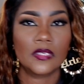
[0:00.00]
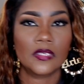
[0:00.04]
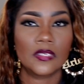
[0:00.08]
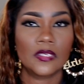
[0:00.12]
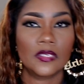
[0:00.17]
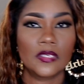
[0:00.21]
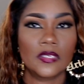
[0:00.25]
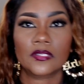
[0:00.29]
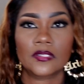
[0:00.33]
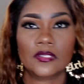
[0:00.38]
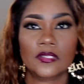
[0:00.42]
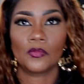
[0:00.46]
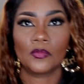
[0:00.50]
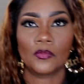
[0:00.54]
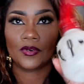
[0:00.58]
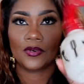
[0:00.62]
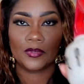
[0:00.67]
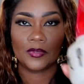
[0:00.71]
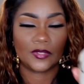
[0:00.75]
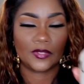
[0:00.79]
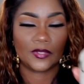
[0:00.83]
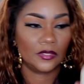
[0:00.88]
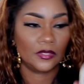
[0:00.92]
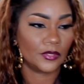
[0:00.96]
some water
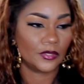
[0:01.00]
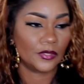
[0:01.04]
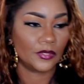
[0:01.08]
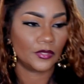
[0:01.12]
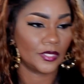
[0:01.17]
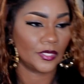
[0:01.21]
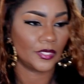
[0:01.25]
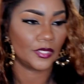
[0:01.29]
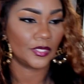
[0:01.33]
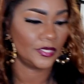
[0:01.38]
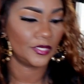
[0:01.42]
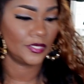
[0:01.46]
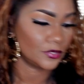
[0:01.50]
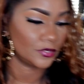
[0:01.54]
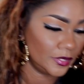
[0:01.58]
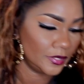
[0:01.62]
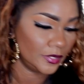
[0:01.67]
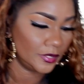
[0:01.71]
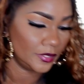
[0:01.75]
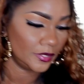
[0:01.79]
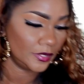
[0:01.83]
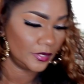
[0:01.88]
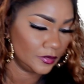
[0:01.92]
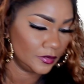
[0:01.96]
with a little conditioner in
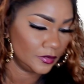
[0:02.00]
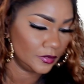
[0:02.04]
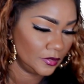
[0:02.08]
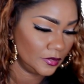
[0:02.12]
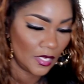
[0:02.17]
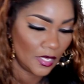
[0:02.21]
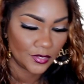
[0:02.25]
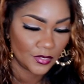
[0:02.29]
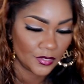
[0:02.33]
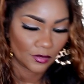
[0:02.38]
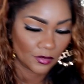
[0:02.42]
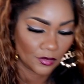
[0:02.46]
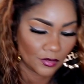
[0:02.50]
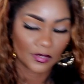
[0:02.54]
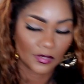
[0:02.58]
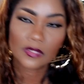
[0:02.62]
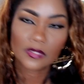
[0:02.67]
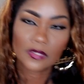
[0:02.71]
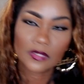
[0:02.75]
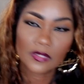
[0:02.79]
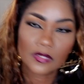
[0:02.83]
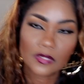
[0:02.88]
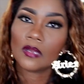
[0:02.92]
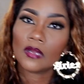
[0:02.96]
it. So this
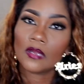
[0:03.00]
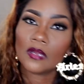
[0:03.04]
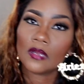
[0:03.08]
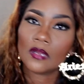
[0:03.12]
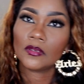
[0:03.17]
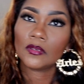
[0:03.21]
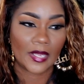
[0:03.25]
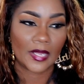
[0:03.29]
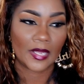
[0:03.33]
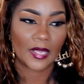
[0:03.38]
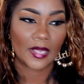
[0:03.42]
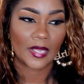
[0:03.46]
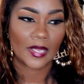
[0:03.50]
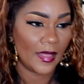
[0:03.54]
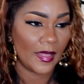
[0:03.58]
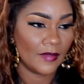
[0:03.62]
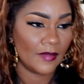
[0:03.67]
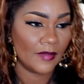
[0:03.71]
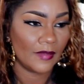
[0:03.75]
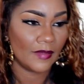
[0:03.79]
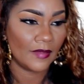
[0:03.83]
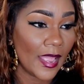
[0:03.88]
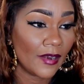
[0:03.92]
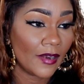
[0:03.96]
is the only product I have. The
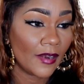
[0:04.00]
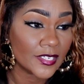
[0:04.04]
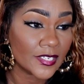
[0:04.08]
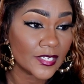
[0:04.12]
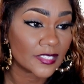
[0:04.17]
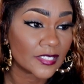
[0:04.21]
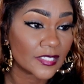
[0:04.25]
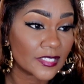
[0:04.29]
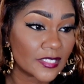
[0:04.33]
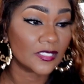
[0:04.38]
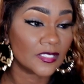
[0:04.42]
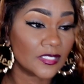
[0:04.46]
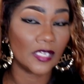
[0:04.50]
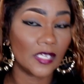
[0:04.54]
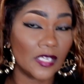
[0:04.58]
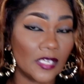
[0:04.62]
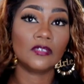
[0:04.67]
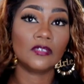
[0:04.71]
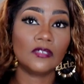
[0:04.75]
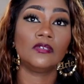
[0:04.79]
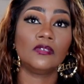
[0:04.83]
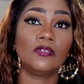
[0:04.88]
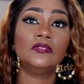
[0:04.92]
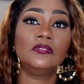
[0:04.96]
hair is
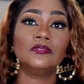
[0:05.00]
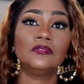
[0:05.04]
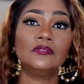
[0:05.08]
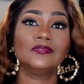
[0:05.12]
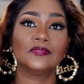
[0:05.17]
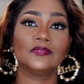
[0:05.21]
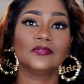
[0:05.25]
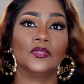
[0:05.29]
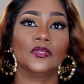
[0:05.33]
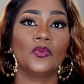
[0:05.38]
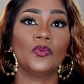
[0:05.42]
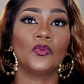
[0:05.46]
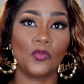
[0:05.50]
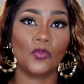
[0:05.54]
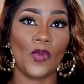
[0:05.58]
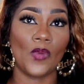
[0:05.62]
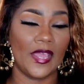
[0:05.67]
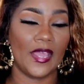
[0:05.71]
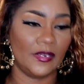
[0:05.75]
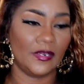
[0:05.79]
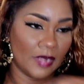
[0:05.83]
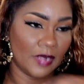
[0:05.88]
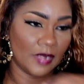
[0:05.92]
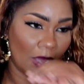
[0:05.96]
still
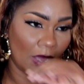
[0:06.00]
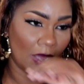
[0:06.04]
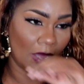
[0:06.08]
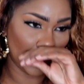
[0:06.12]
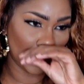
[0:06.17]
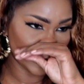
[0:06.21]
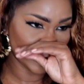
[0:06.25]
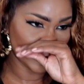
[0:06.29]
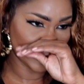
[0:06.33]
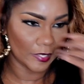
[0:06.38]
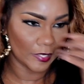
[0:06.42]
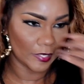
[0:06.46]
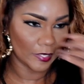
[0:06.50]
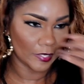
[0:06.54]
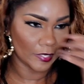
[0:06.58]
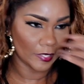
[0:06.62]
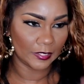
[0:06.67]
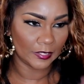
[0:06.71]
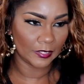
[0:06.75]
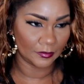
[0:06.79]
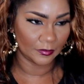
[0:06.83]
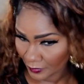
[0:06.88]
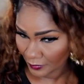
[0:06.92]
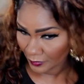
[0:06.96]
wet. I would say
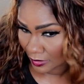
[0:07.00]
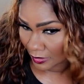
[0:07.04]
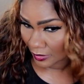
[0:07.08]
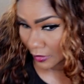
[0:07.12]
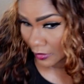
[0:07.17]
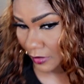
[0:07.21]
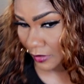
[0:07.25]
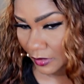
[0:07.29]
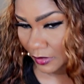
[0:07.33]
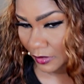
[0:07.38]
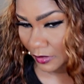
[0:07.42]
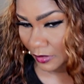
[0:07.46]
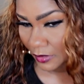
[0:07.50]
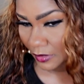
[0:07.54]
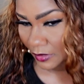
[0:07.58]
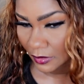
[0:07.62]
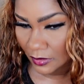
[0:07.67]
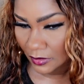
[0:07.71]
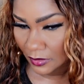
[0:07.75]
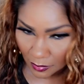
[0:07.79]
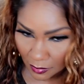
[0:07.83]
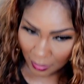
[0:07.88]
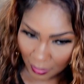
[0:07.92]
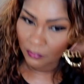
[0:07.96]
it's
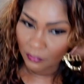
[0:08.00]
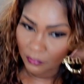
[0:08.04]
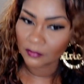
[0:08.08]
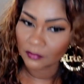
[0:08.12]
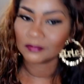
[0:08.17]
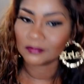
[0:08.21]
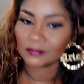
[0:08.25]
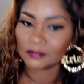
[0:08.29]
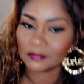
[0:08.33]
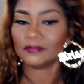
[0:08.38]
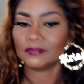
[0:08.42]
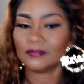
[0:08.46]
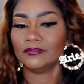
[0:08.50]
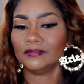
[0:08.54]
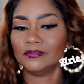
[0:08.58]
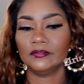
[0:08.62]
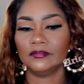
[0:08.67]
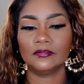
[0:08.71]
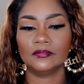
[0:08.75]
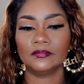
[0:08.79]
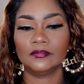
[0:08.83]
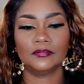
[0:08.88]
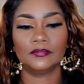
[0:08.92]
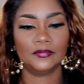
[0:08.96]
about
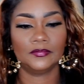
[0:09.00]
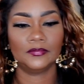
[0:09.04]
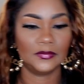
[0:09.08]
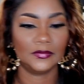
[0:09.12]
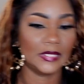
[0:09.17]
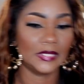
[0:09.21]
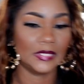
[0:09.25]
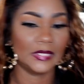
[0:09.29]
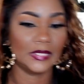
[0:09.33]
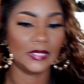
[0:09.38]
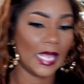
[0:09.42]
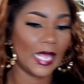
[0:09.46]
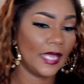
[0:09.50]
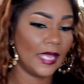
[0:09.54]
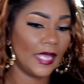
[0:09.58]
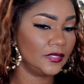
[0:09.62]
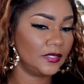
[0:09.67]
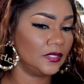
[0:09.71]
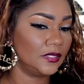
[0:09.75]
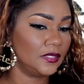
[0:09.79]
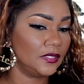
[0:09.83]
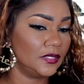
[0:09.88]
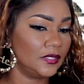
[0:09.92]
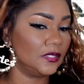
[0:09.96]

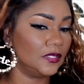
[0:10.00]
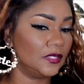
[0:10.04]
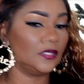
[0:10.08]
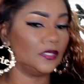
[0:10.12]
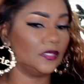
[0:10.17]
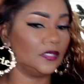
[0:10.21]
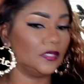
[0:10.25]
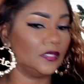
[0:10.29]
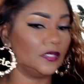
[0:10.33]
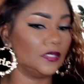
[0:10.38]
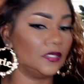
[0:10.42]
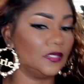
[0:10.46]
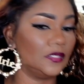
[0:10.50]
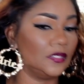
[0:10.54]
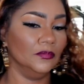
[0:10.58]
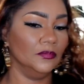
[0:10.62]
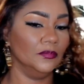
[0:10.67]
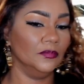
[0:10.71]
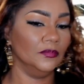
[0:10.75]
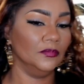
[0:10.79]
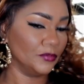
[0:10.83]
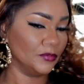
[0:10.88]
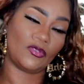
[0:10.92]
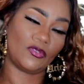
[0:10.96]
90%
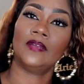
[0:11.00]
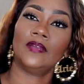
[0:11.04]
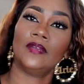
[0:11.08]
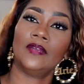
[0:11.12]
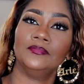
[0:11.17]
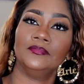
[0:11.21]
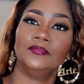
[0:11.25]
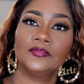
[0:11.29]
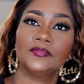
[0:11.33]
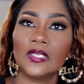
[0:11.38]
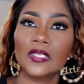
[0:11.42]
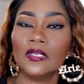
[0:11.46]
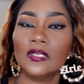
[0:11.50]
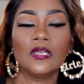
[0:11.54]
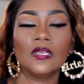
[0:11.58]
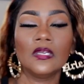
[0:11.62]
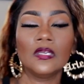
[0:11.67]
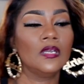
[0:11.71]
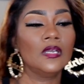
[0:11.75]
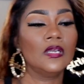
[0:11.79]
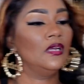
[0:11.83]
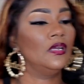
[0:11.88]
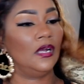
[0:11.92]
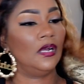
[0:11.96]
dry.
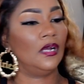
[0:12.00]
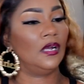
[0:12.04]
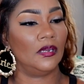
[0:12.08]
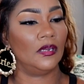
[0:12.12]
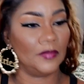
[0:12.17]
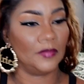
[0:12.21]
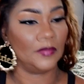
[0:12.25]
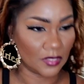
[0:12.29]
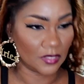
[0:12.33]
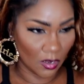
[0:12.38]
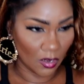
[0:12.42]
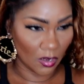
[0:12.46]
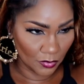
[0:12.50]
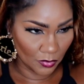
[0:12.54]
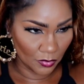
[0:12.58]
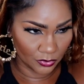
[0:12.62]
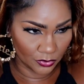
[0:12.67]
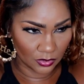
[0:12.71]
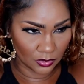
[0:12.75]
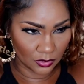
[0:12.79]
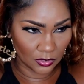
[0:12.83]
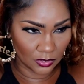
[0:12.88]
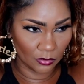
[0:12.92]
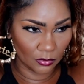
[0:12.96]
It's
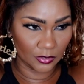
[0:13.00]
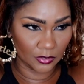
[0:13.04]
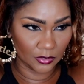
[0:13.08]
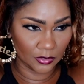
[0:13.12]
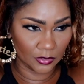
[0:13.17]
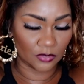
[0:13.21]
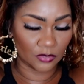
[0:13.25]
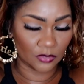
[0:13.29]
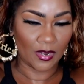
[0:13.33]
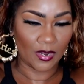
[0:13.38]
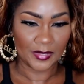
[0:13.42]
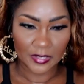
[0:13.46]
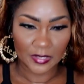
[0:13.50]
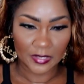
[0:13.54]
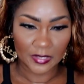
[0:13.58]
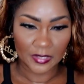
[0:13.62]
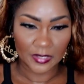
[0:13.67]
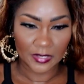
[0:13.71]
almost totally dry, but it's